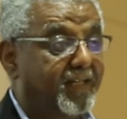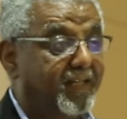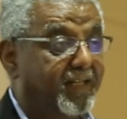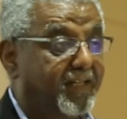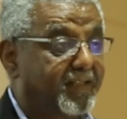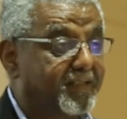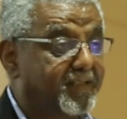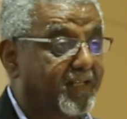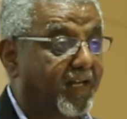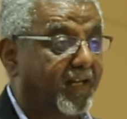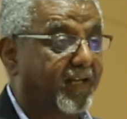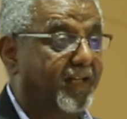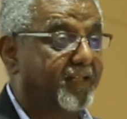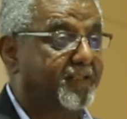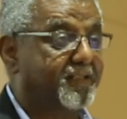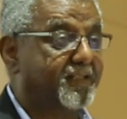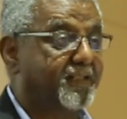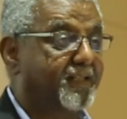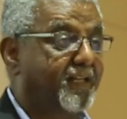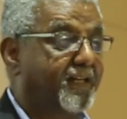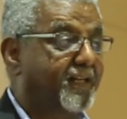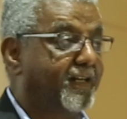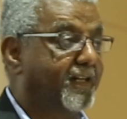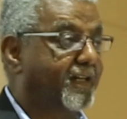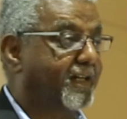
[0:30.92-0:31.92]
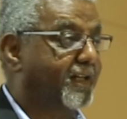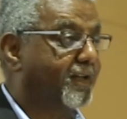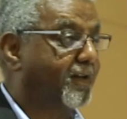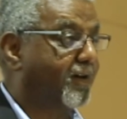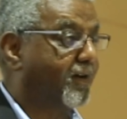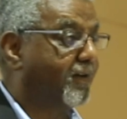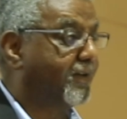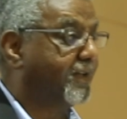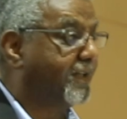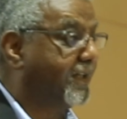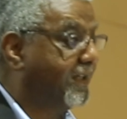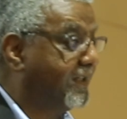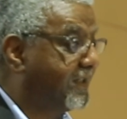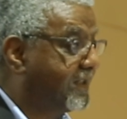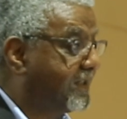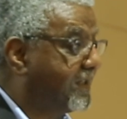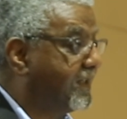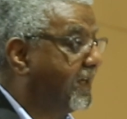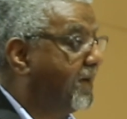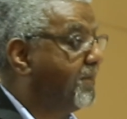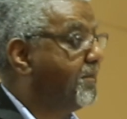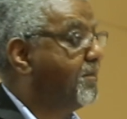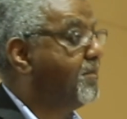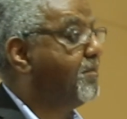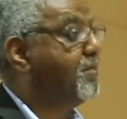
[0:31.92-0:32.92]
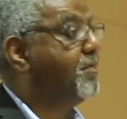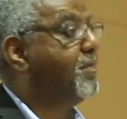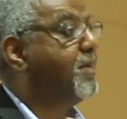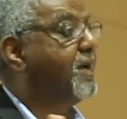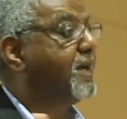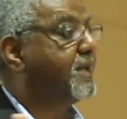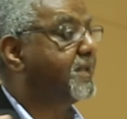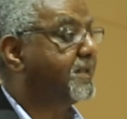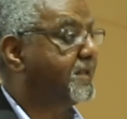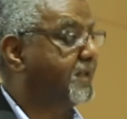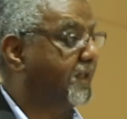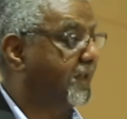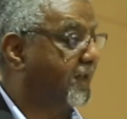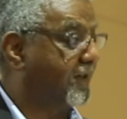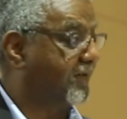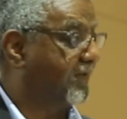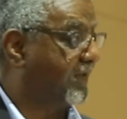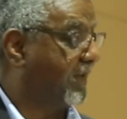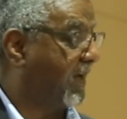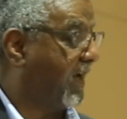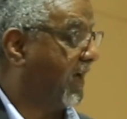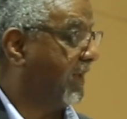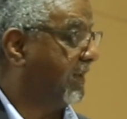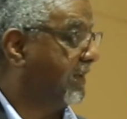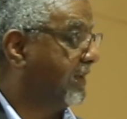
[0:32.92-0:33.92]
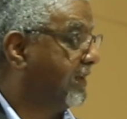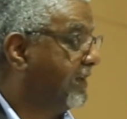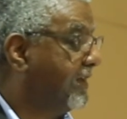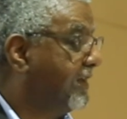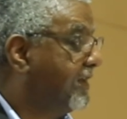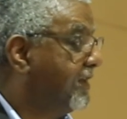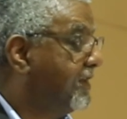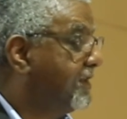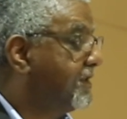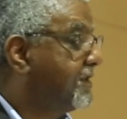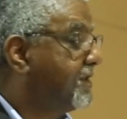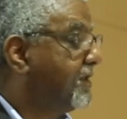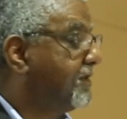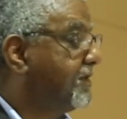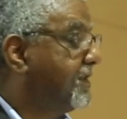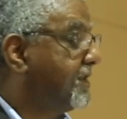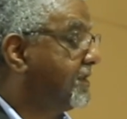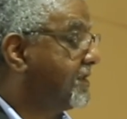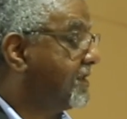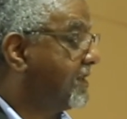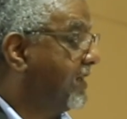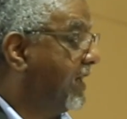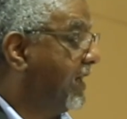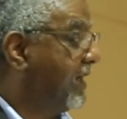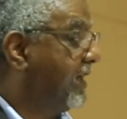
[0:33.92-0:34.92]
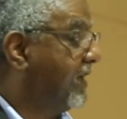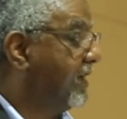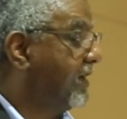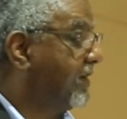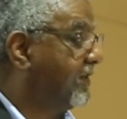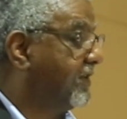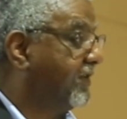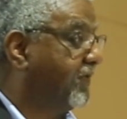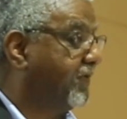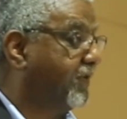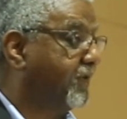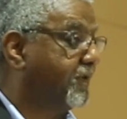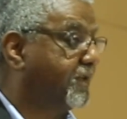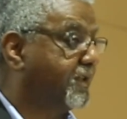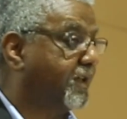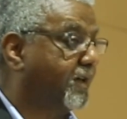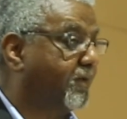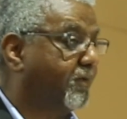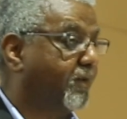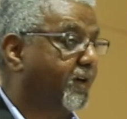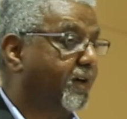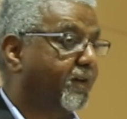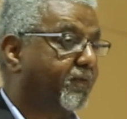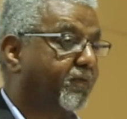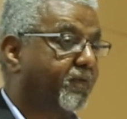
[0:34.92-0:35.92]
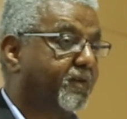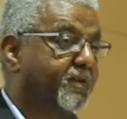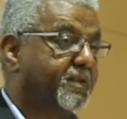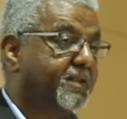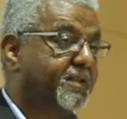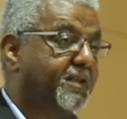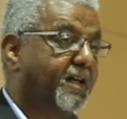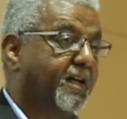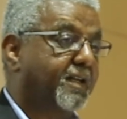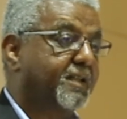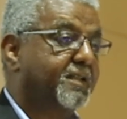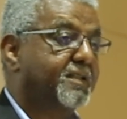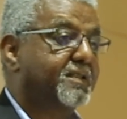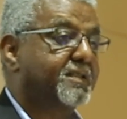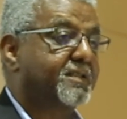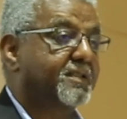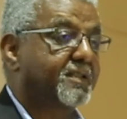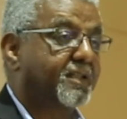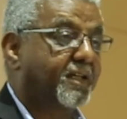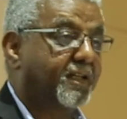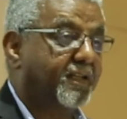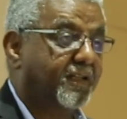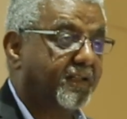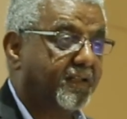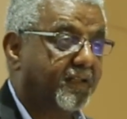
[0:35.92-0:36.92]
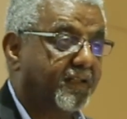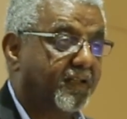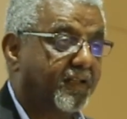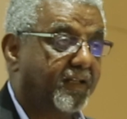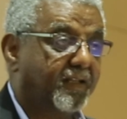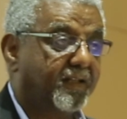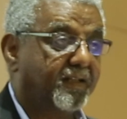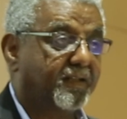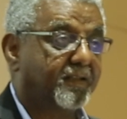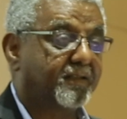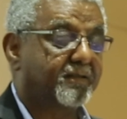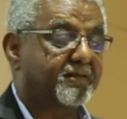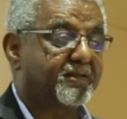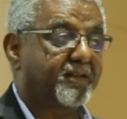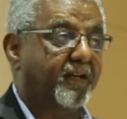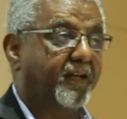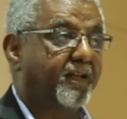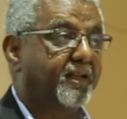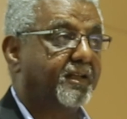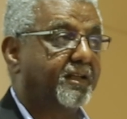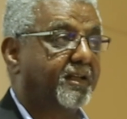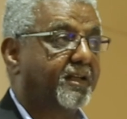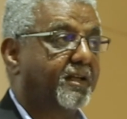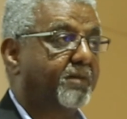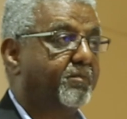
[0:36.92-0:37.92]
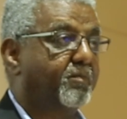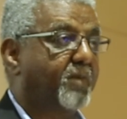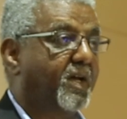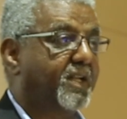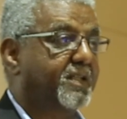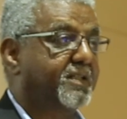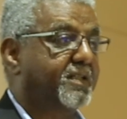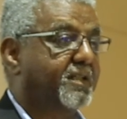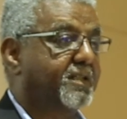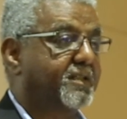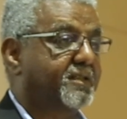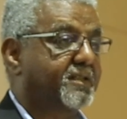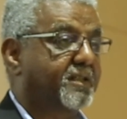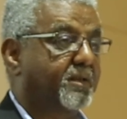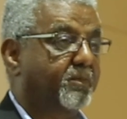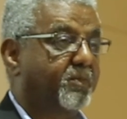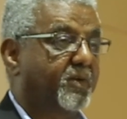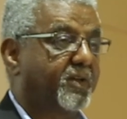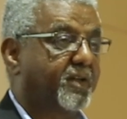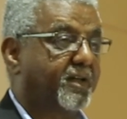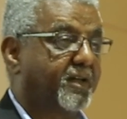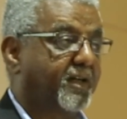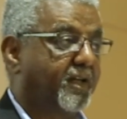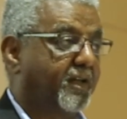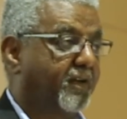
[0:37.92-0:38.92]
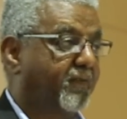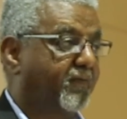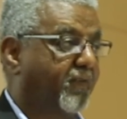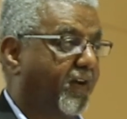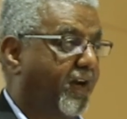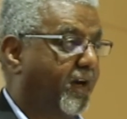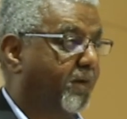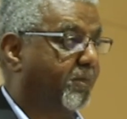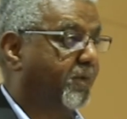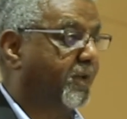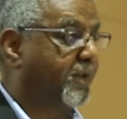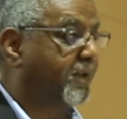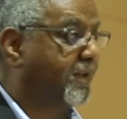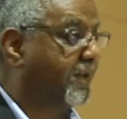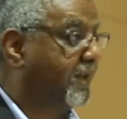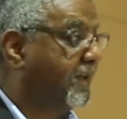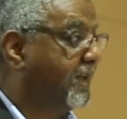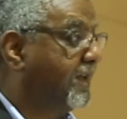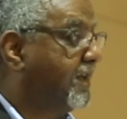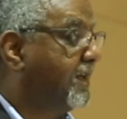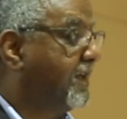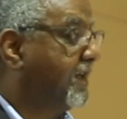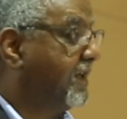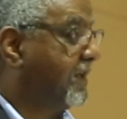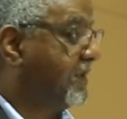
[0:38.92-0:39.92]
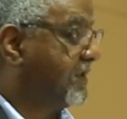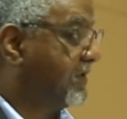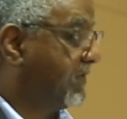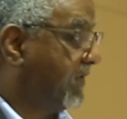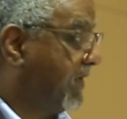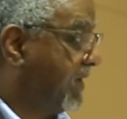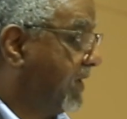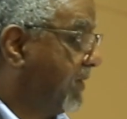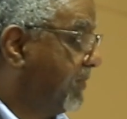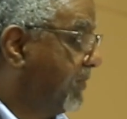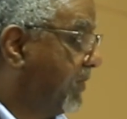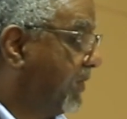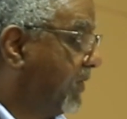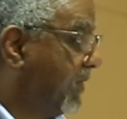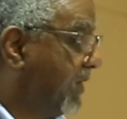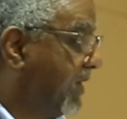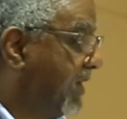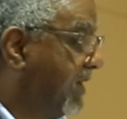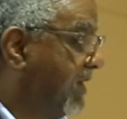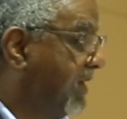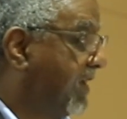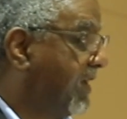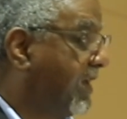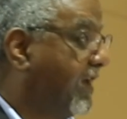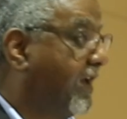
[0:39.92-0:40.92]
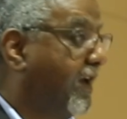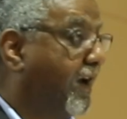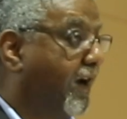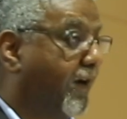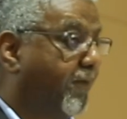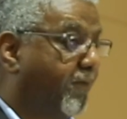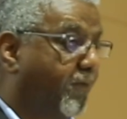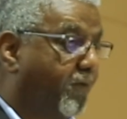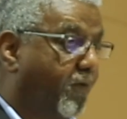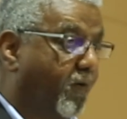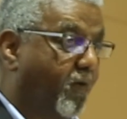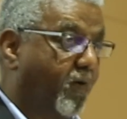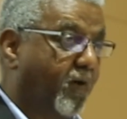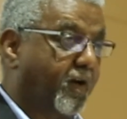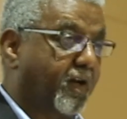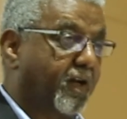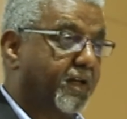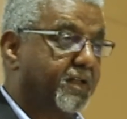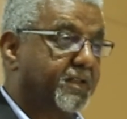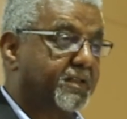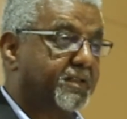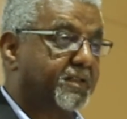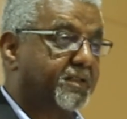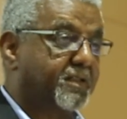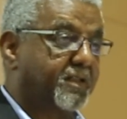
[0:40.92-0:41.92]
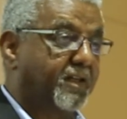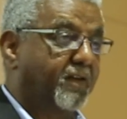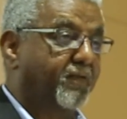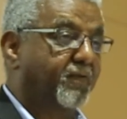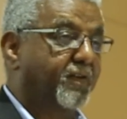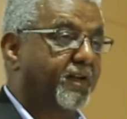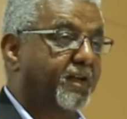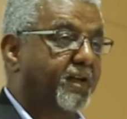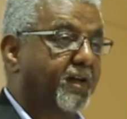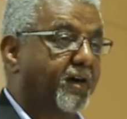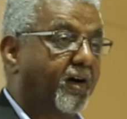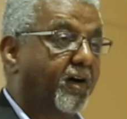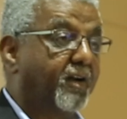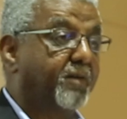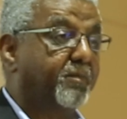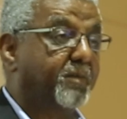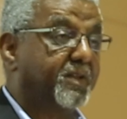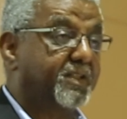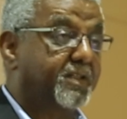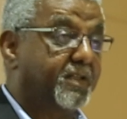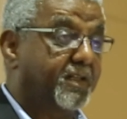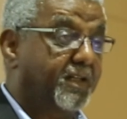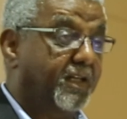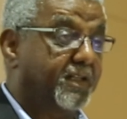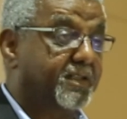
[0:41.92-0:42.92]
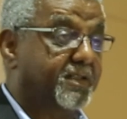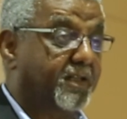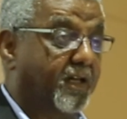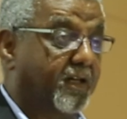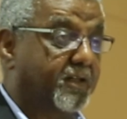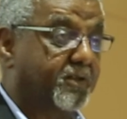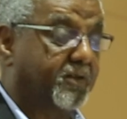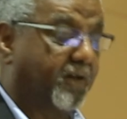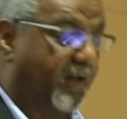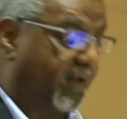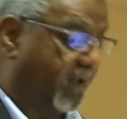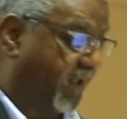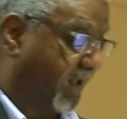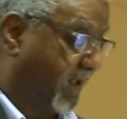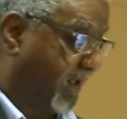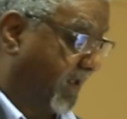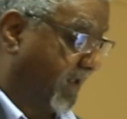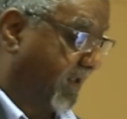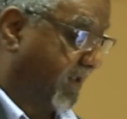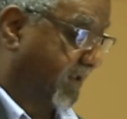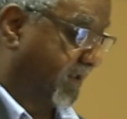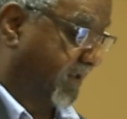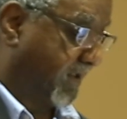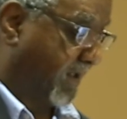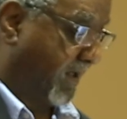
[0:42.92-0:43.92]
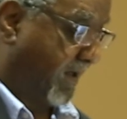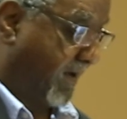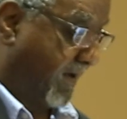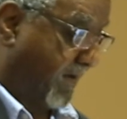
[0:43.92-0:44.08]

it's not engineering alone, it's a mixture of that. So the training of the future workforce that is trained in a multidisciplinary environment is very important. A focus driven on materials actually is